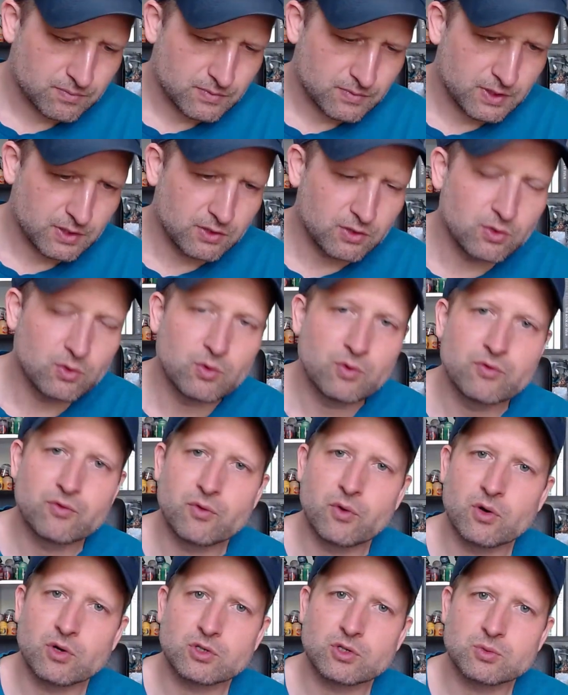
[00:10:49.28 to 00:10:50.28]
The new
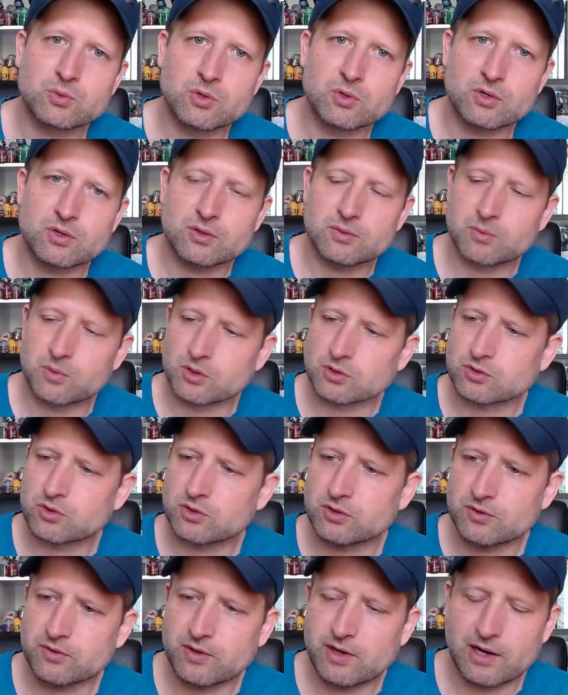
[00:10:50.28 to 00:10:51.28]
Forgeworld
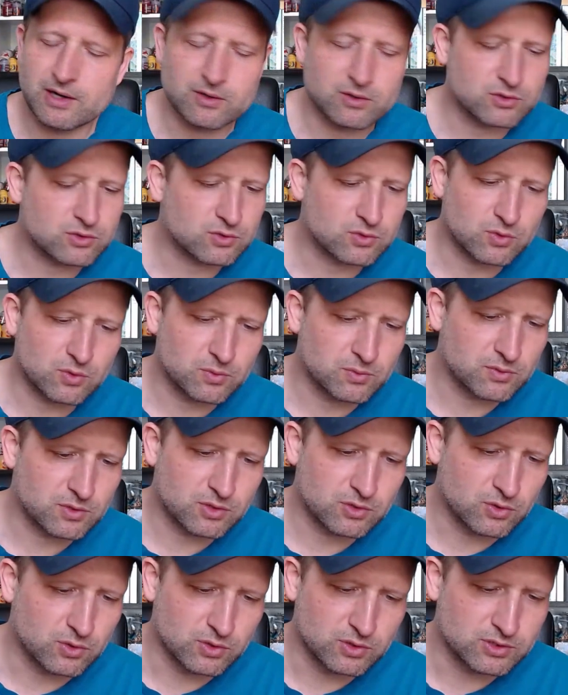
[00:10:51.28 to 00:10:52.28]
Monsters of Carnos
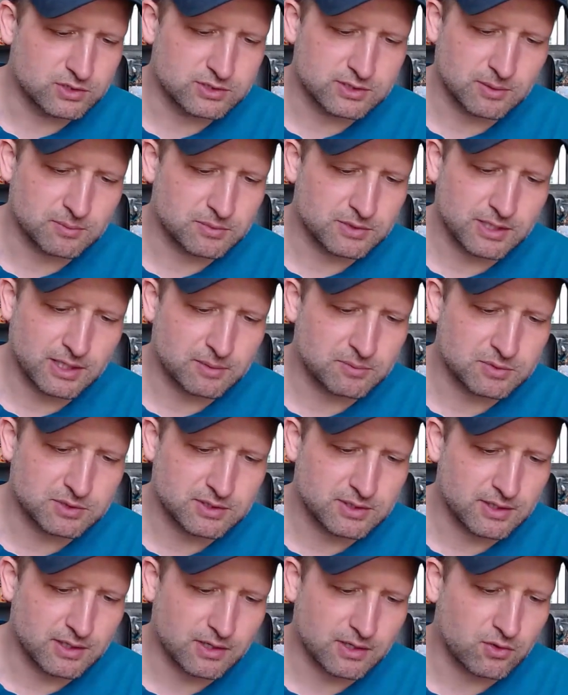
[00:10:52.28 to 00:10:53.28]
rules, sometimes
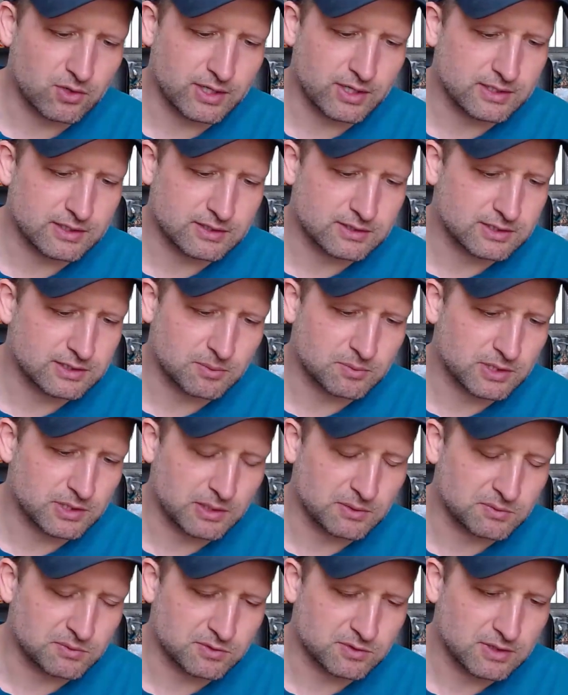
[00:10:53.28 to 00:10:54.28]
they're great and
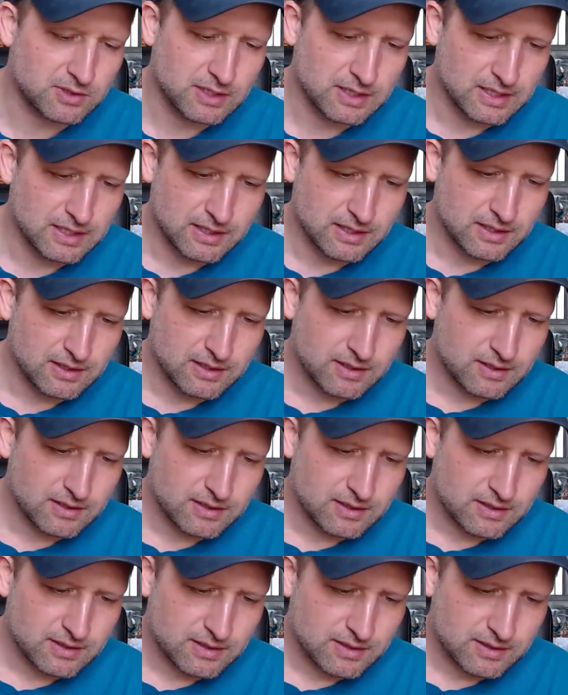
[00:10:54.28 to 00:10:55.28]
sometimes
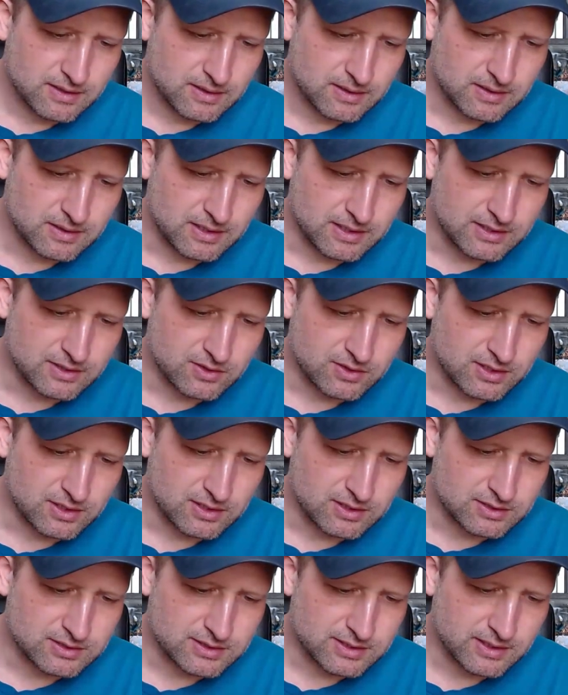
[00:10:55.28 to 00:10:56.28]
I don't
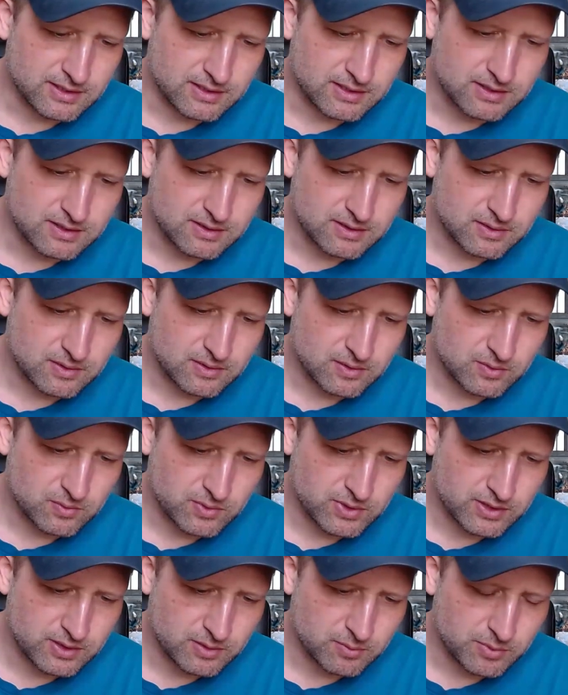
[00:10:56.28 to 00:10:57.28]
understand
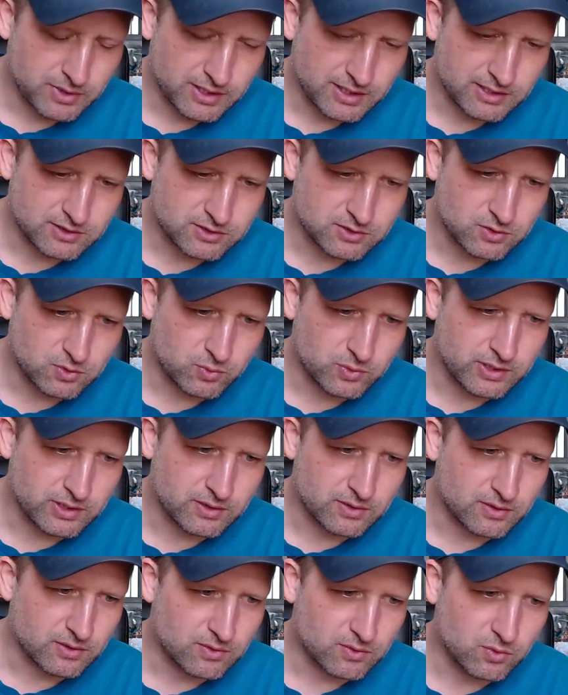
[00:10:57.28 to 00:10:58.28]
why they make it so
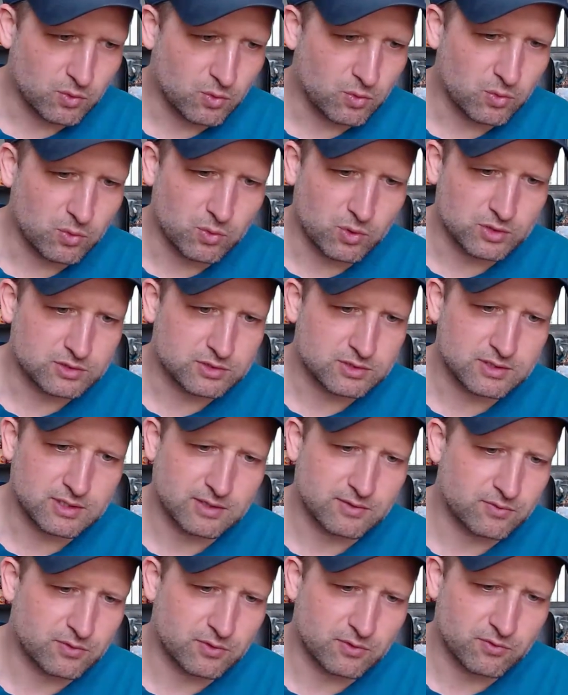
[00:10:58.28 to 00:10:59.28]
weak. Who wants
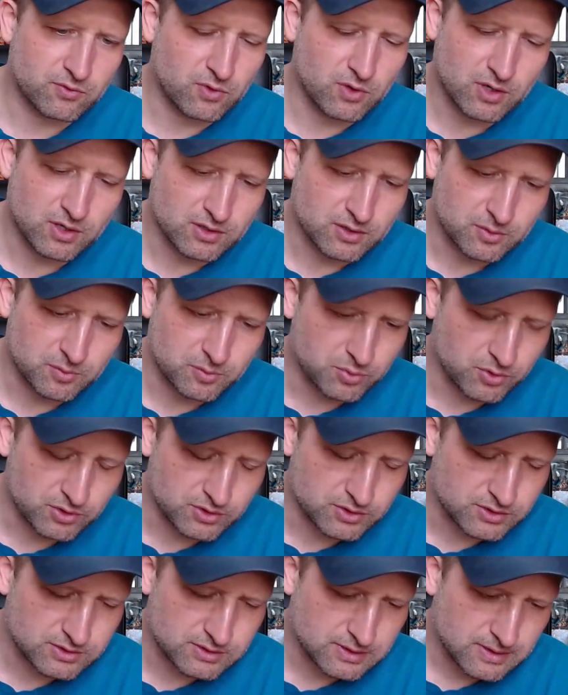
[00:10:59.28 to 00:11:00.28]
that for 400
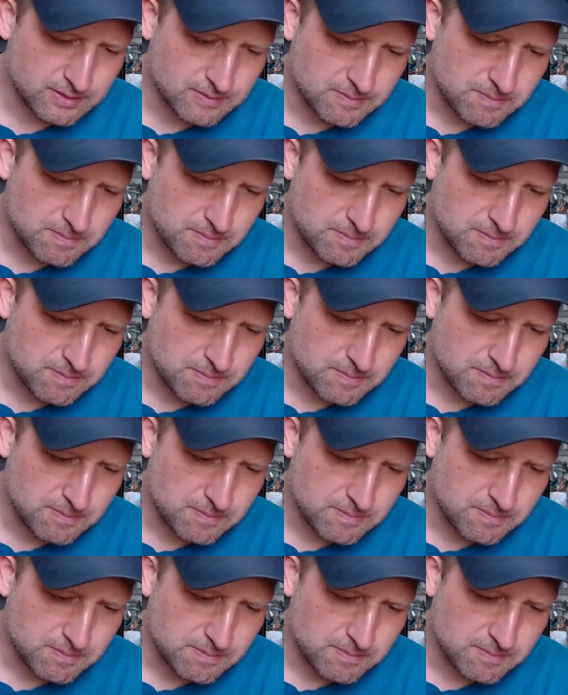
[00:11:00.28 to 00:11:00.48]
points?